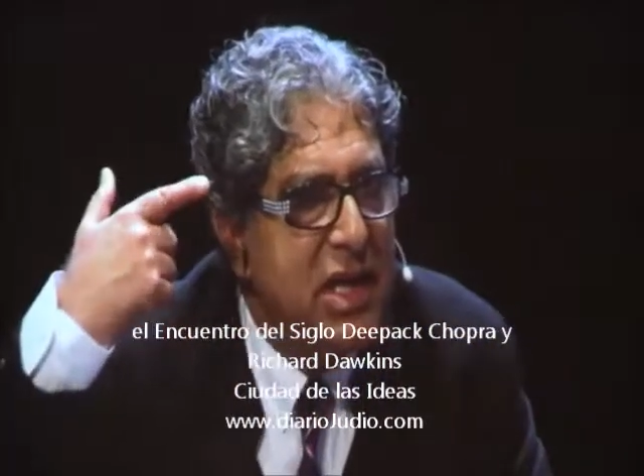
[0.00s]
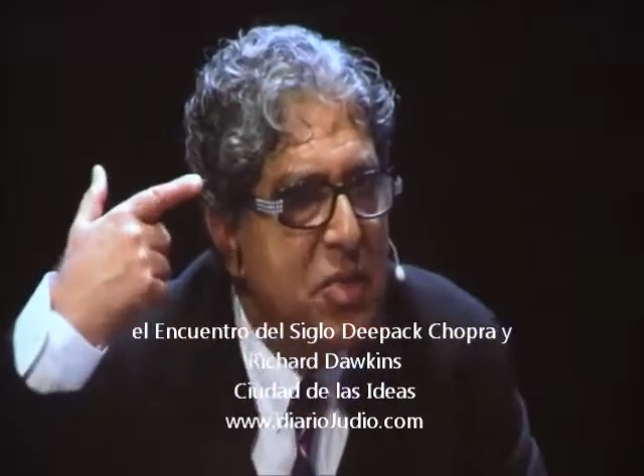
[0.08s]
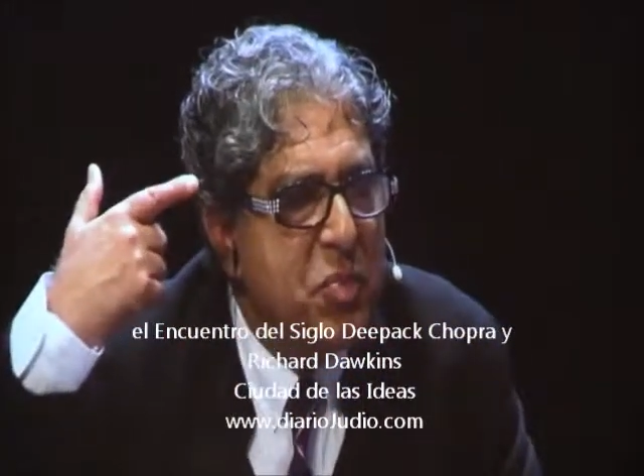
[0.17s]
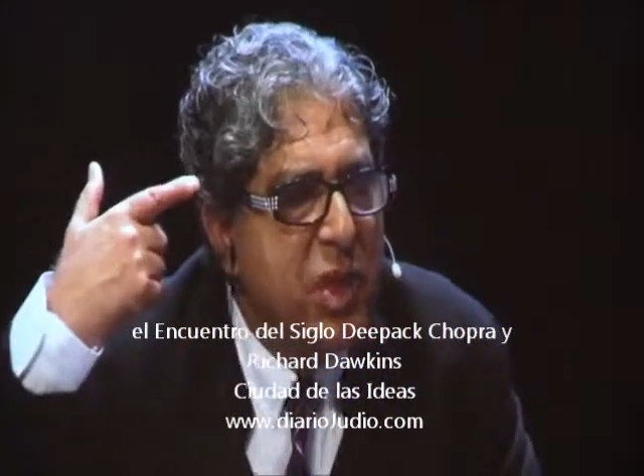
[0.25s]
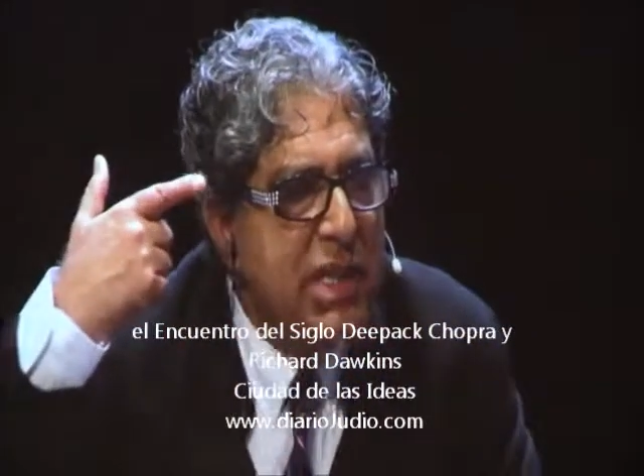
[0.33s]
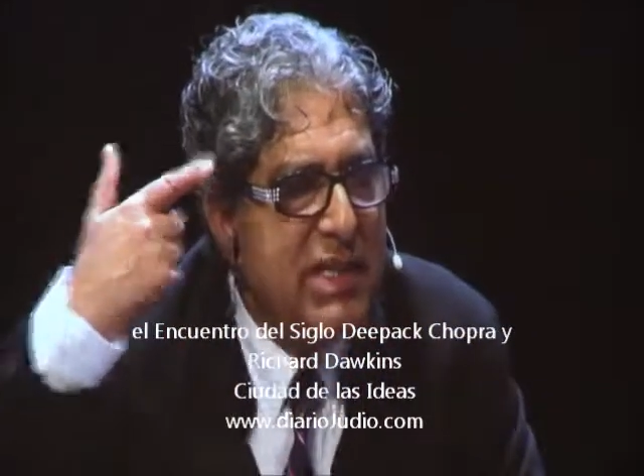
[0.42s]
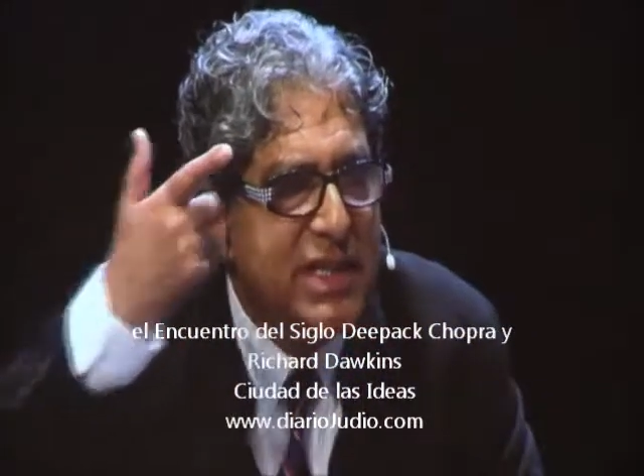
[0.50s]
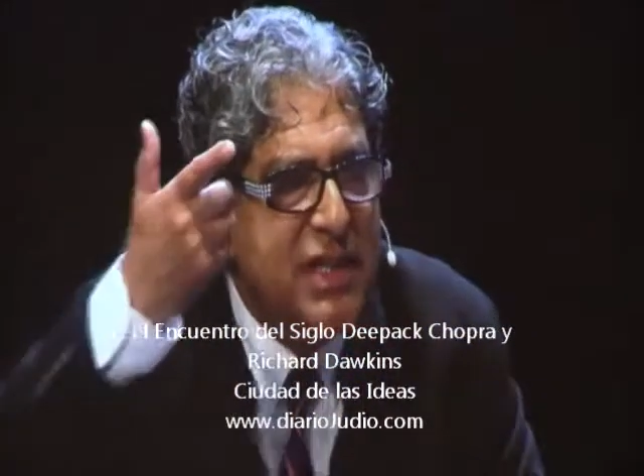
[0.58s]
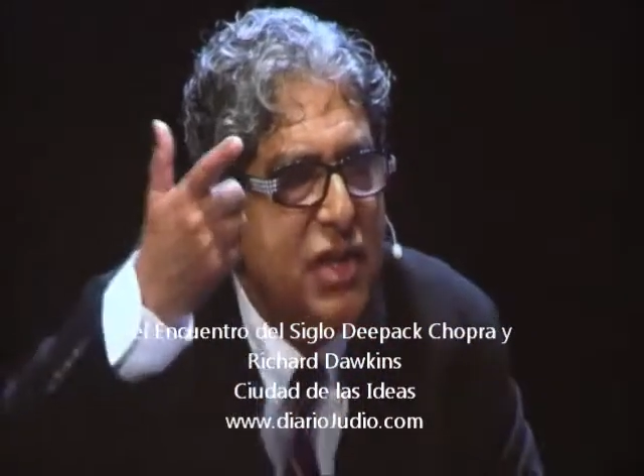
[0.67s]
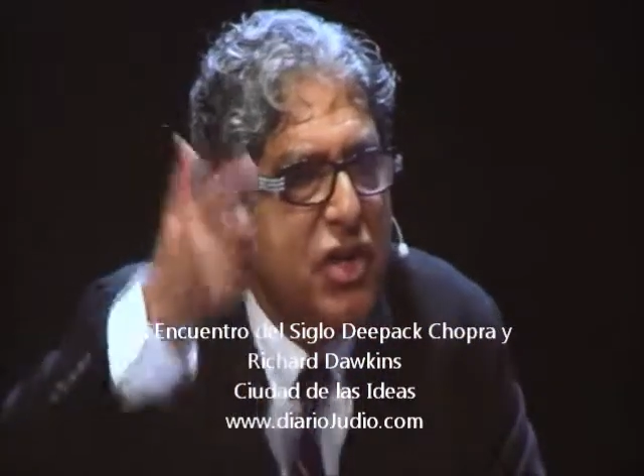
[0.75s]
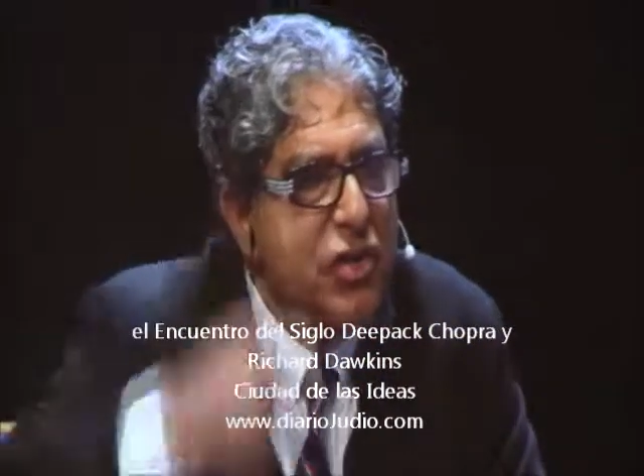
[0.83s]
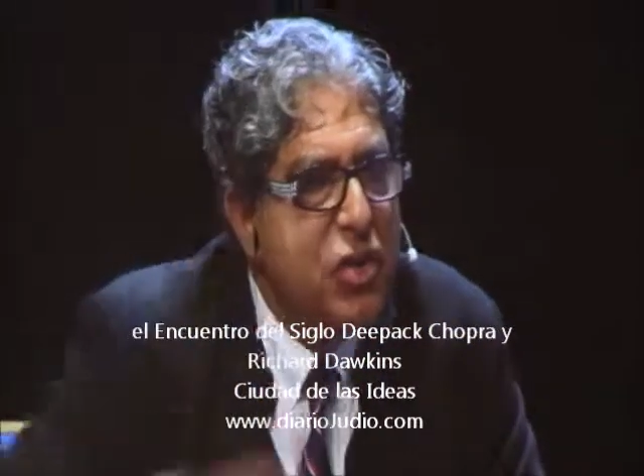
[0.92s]
impulse in
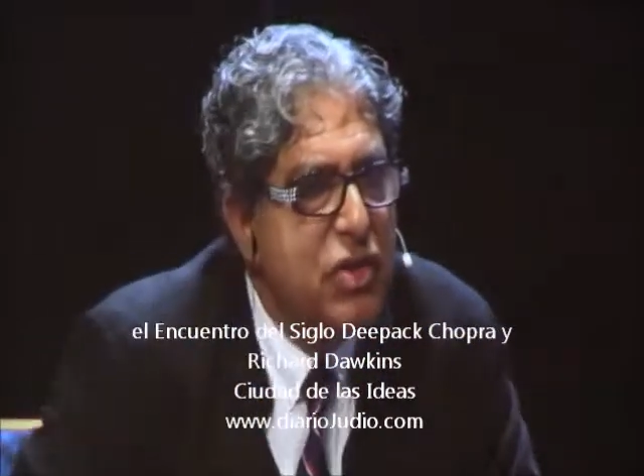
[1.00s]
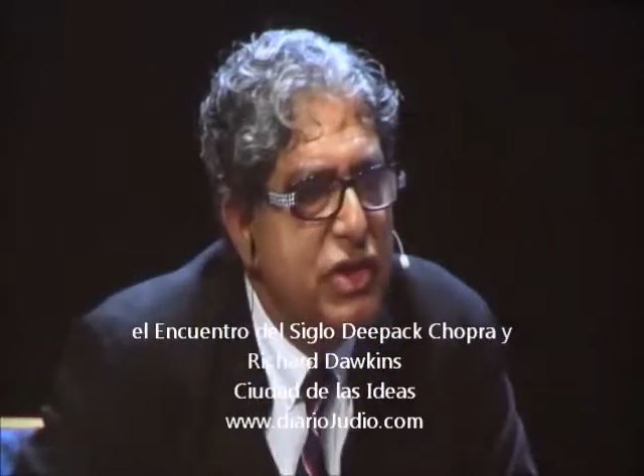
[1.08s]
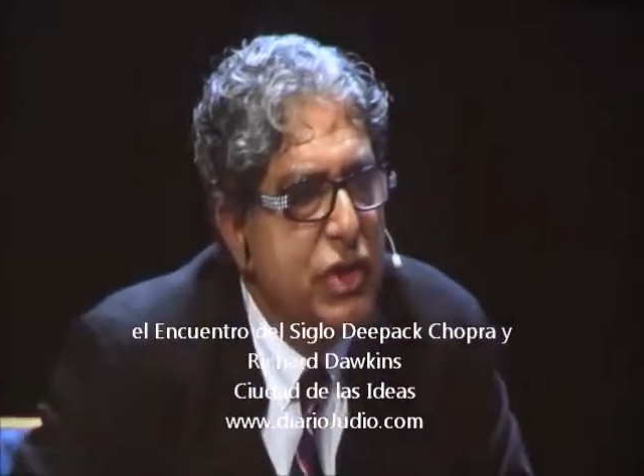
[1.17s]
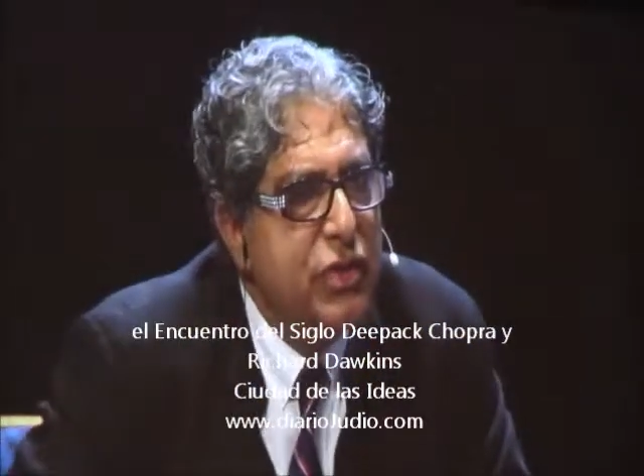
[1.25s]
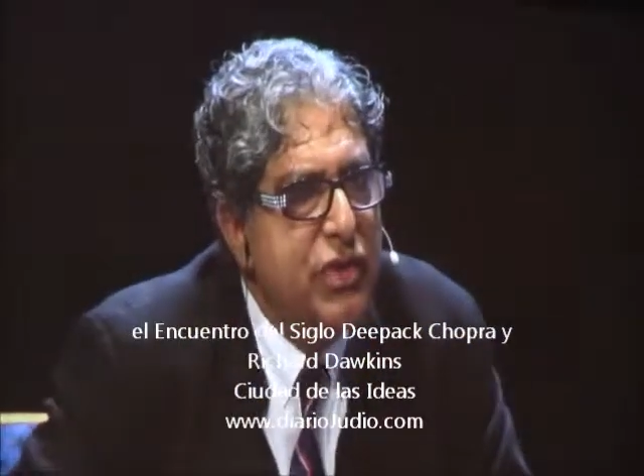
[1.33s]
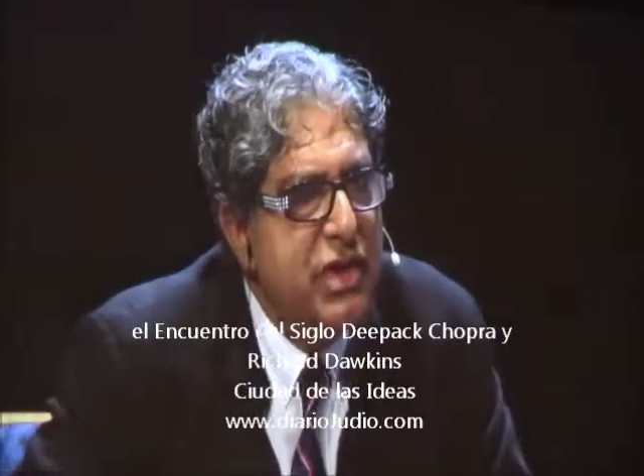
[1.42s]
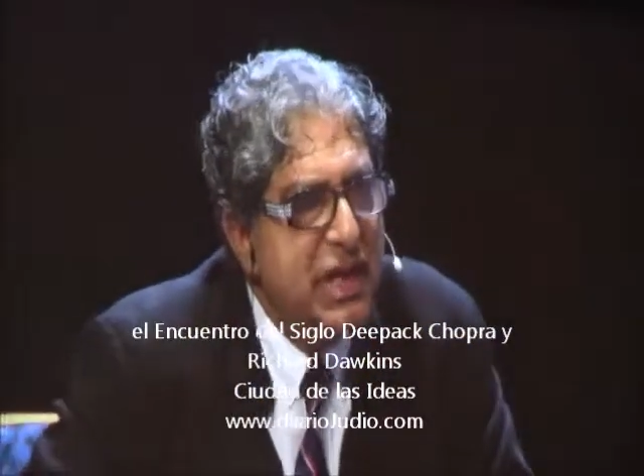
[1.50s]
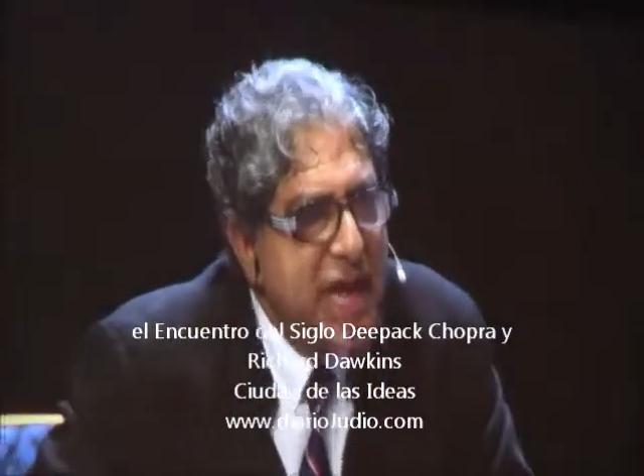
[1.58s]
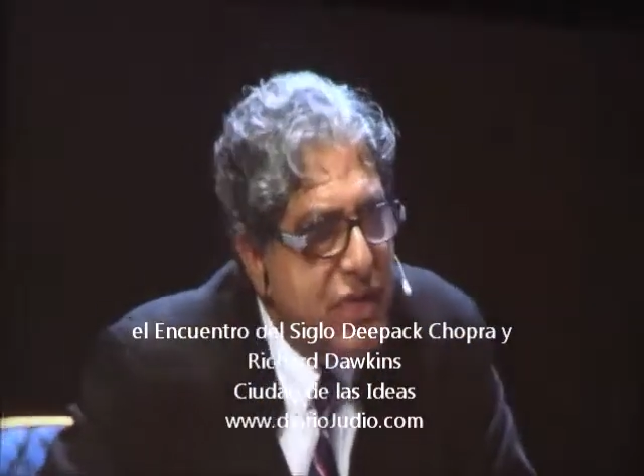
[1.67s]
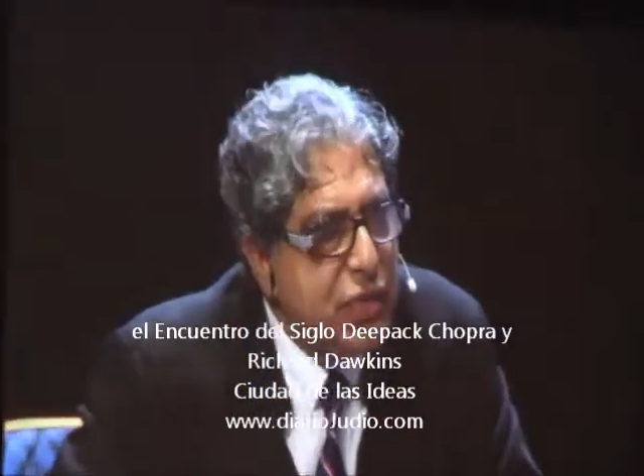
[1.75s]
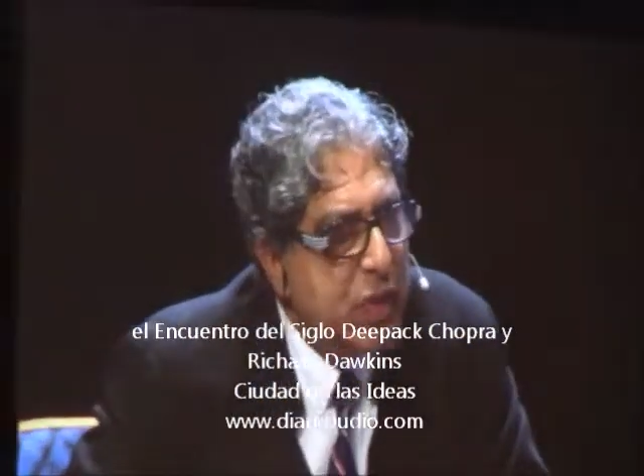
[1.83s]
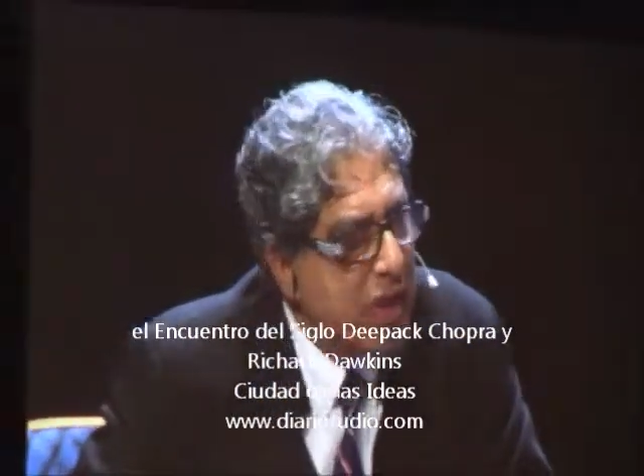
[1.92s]
your own neural
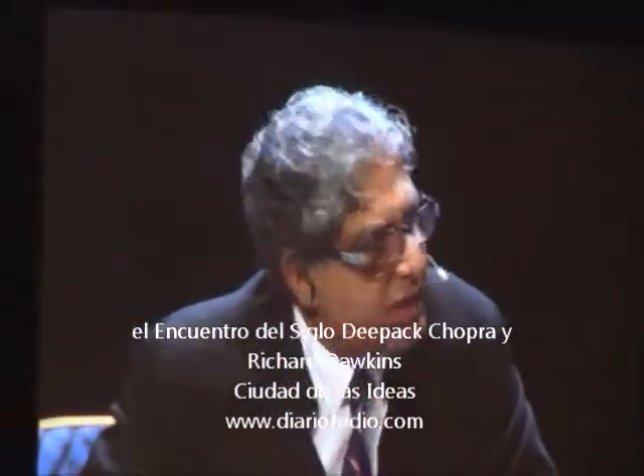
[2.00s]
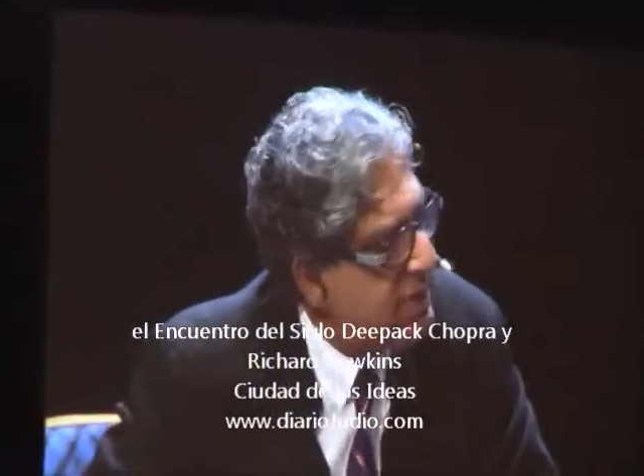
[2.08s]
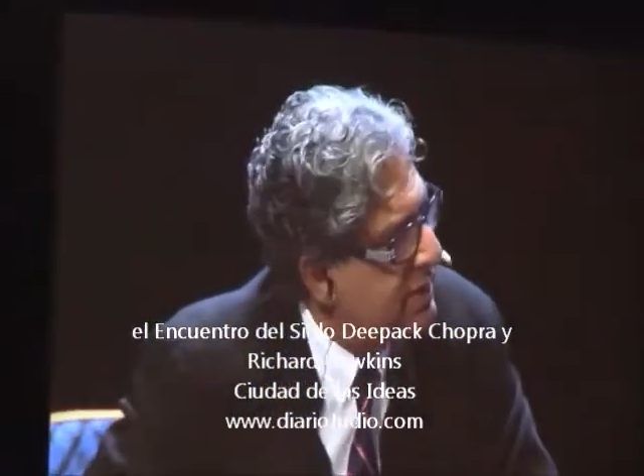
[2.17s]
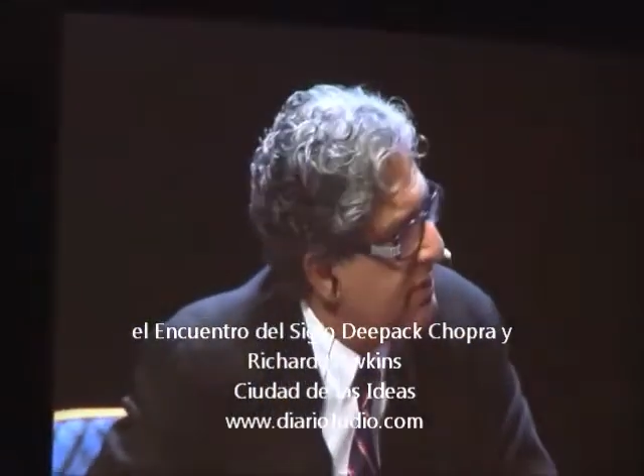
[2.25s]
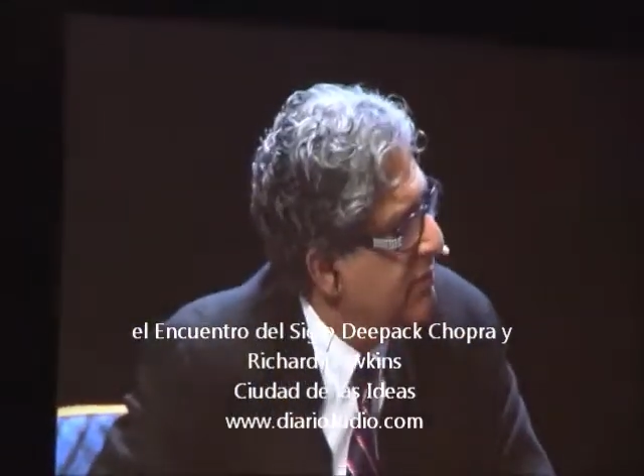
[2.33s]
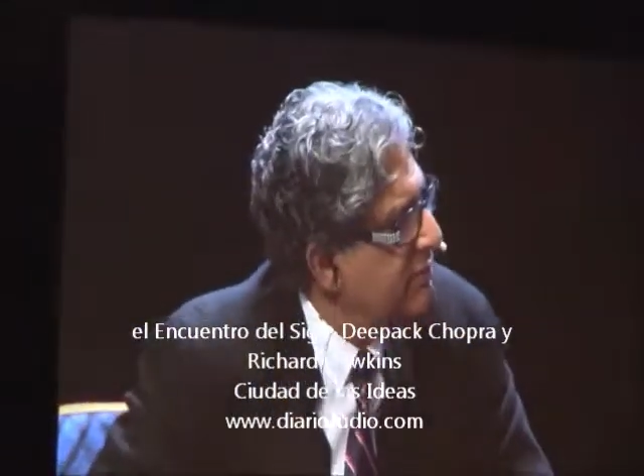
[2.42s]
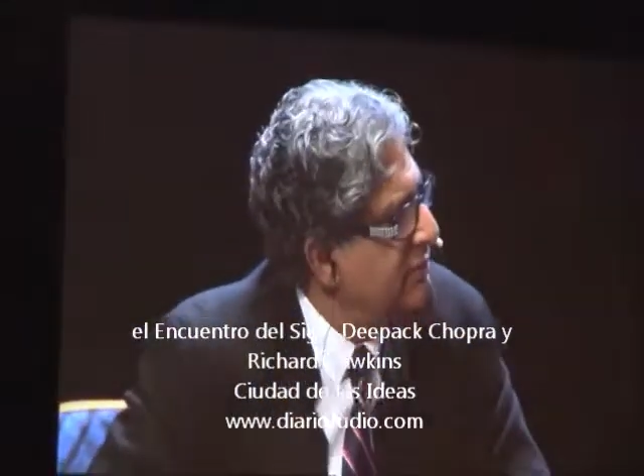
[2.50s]
networks.